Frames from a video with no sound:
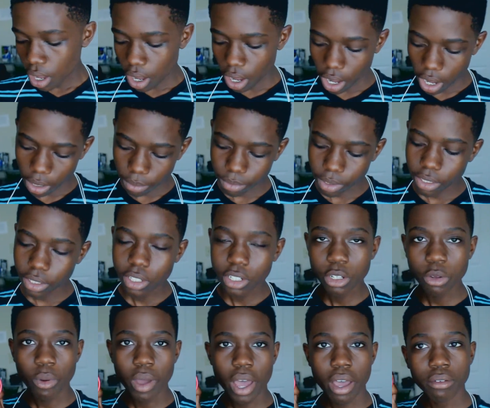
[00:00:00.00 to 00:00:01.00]
And
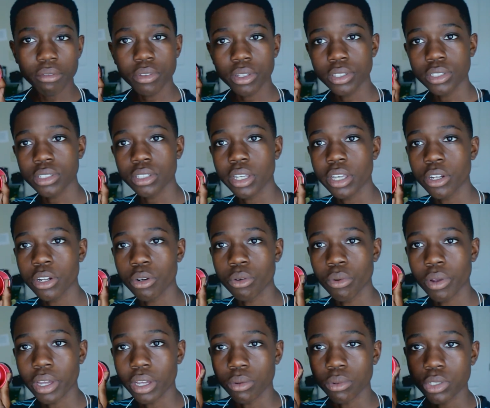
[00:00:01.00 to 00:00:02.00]
then you have this inner
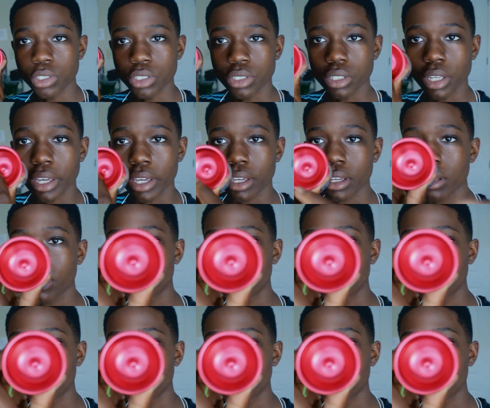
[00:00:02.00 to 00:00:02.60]
ring, which is like,